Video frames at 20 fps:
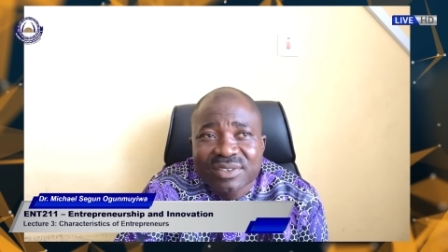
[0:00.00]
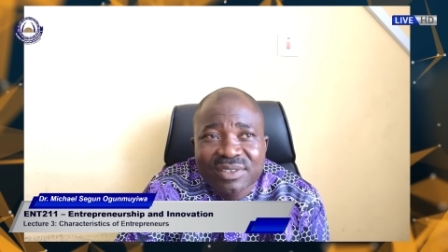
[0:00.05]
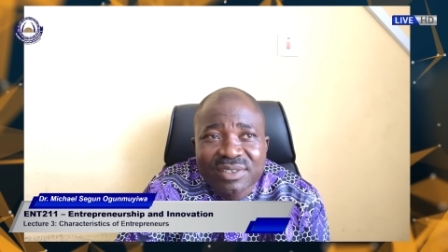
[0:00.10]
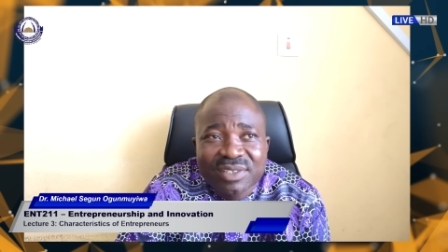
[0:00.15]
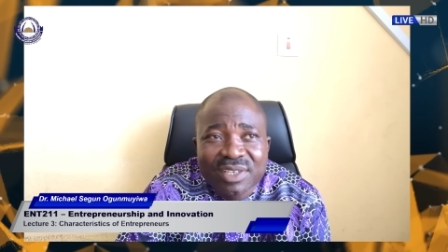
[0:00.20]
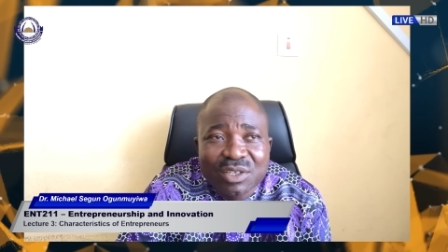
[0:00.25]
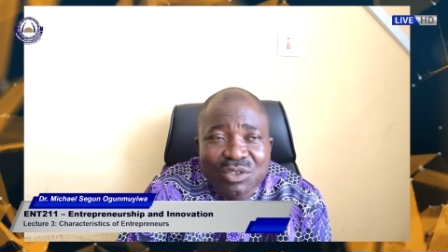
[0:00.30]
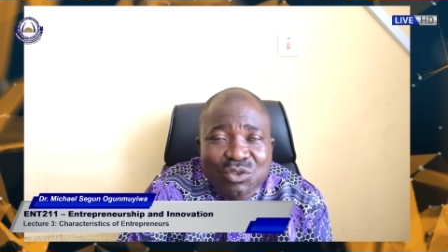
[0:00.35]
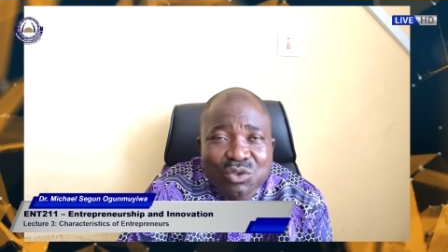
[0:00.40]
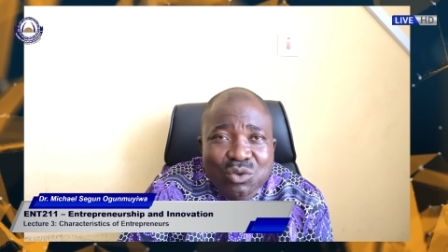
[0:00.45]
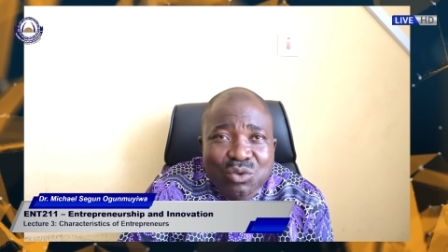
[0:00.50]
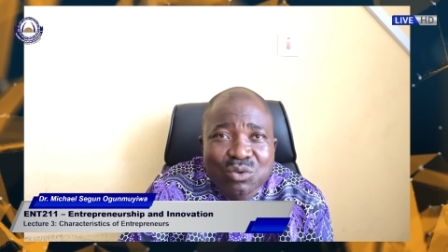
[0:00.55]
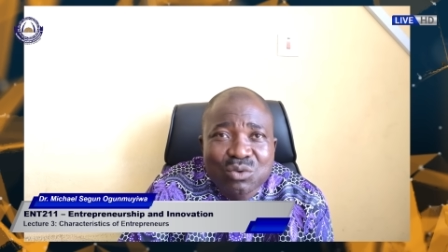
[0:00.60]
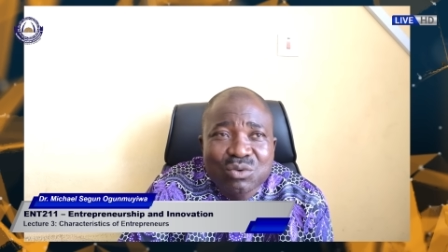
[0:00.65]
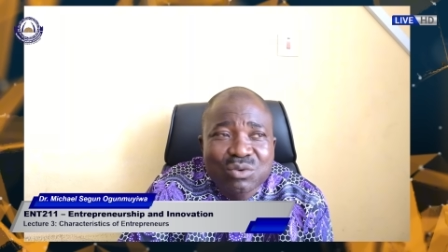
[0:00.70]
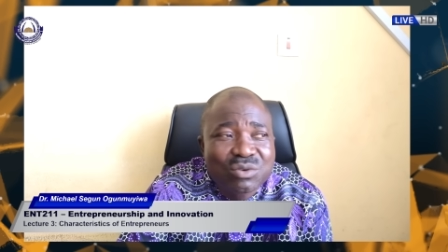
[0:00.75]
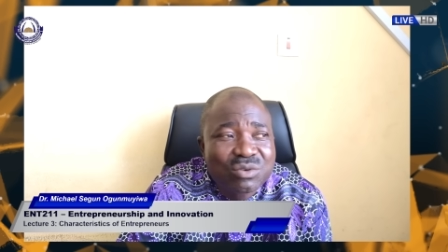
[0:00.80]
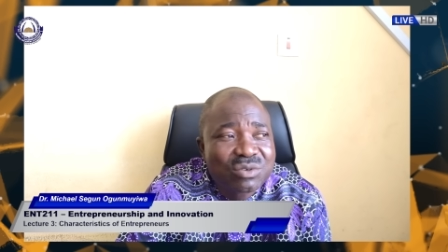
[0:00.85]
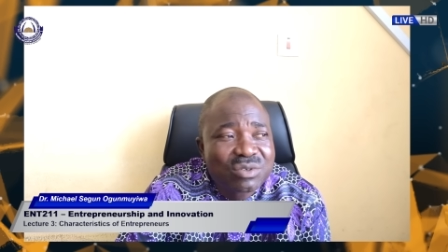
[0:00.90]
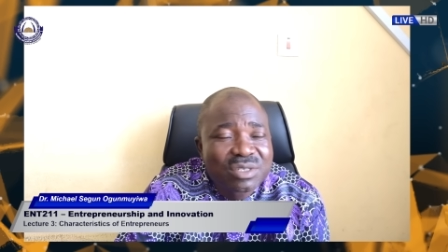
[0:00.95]
The
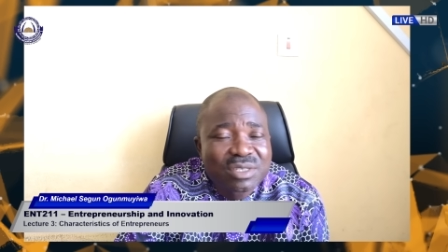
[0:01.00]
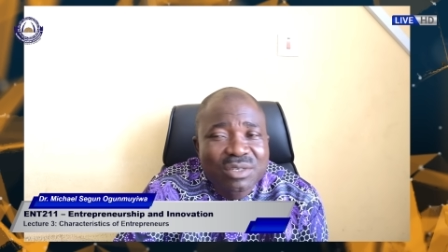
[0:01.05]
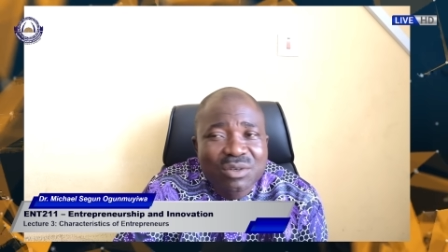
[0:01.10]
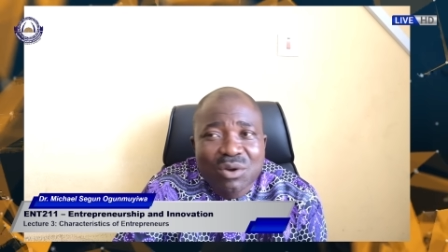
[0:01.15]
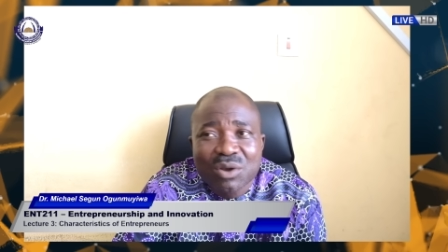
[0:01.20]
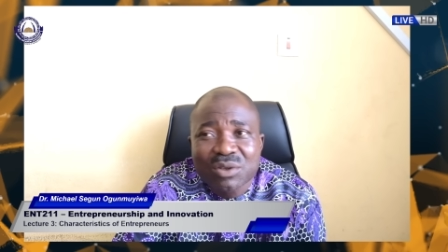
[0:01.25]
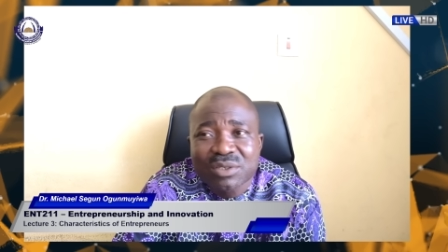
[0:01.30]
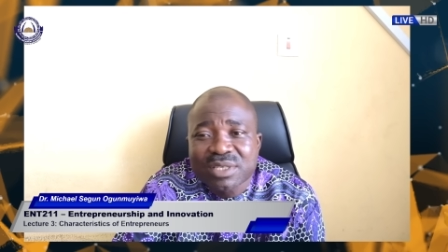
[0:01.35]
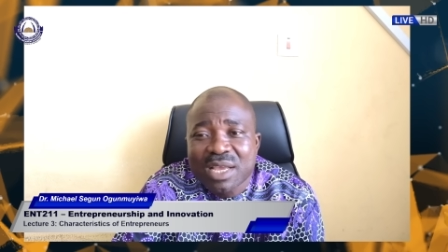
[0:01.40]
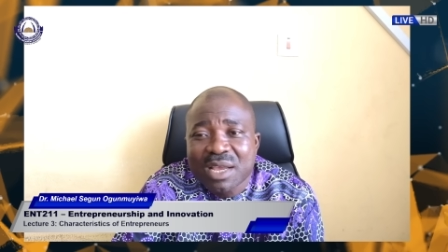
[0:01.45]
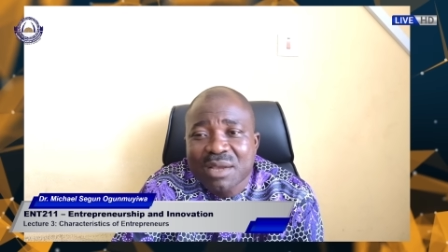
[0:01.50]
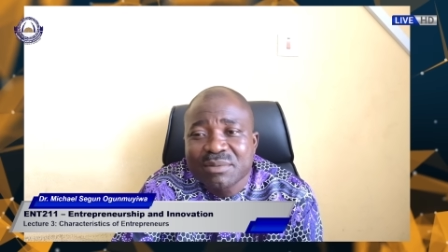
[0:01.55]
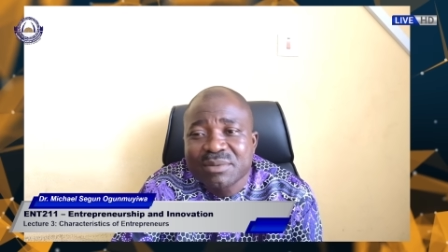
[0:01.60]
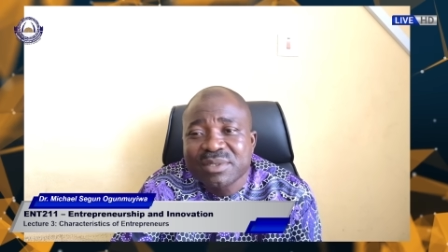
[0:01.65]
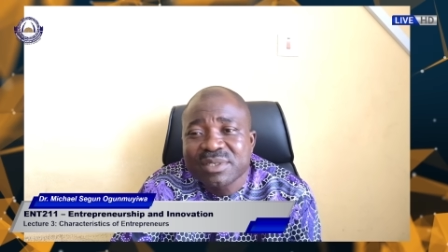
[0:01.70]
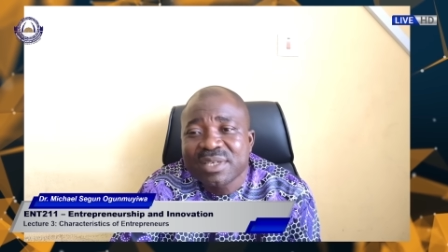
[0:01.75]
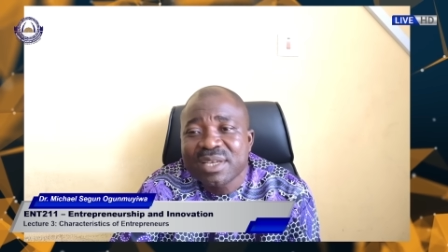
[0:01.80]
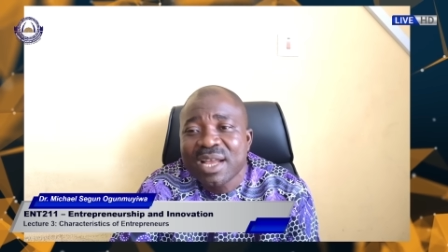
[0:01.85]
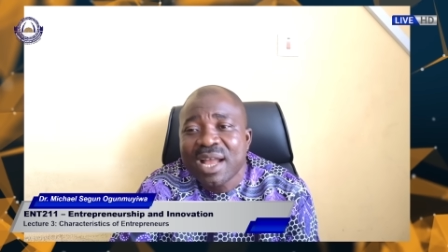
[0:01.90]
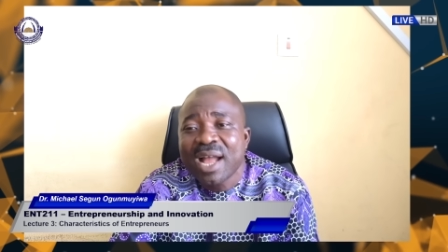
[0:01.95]
two
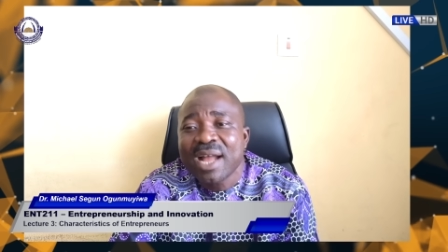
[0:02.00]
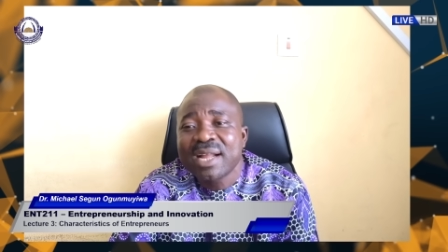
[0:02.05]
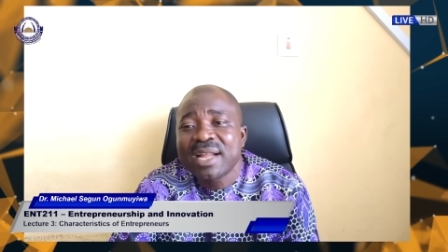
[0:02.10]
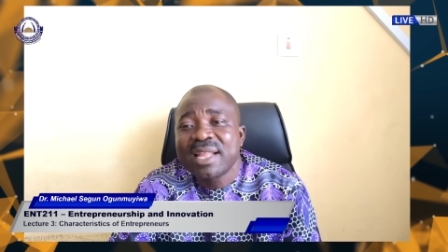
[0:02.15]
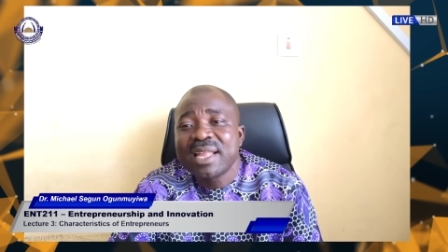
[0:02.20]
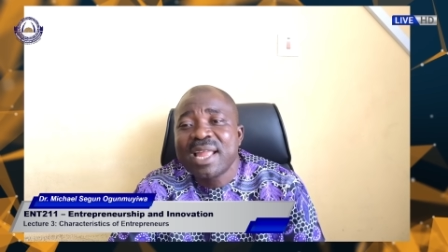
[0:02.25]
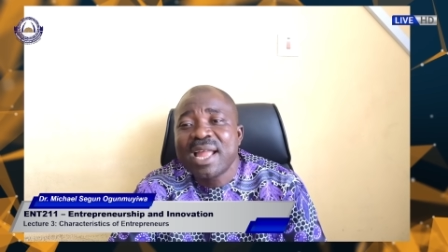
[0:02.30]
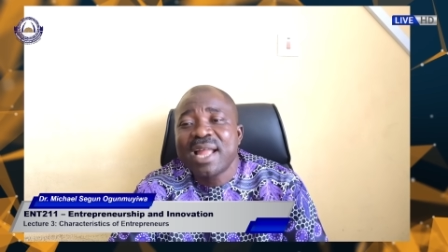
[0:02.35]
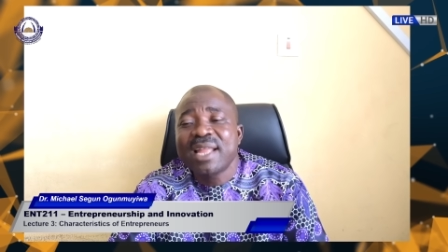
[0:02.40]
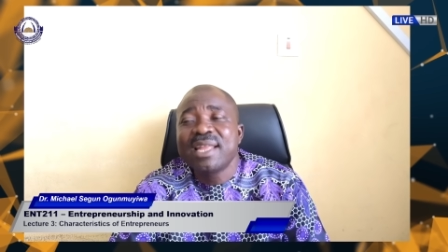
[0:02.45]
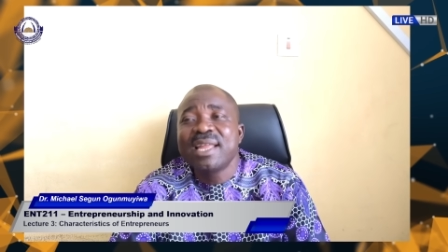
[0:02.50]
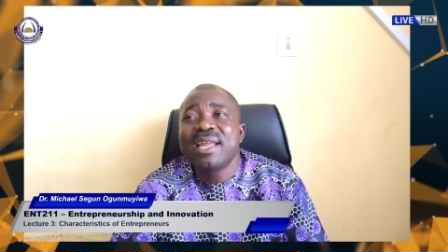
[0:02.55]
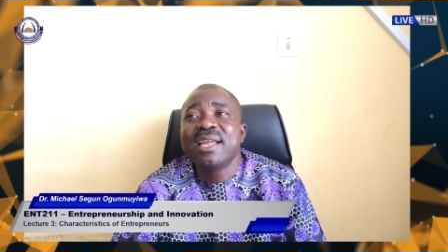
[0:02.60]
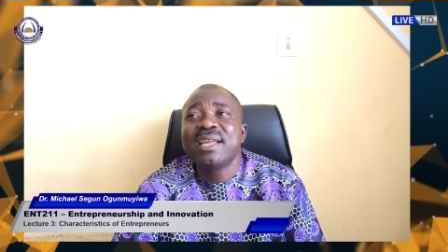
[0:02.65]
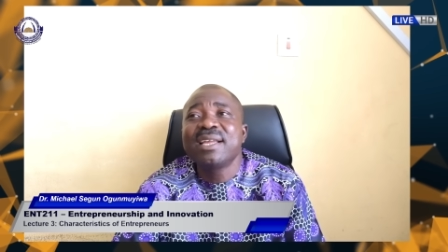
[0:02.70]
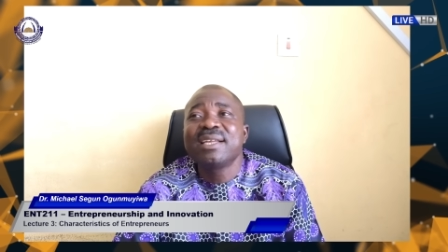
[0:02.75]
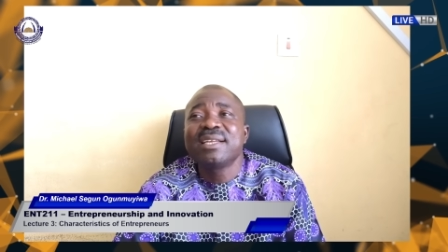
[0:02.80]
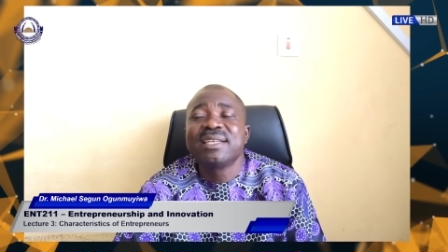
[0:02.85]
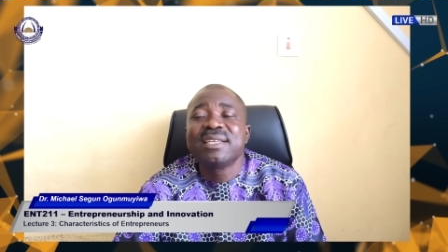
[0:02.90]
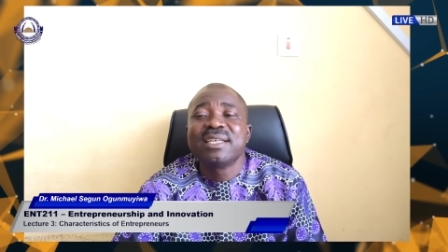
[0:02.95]
concepts are clearly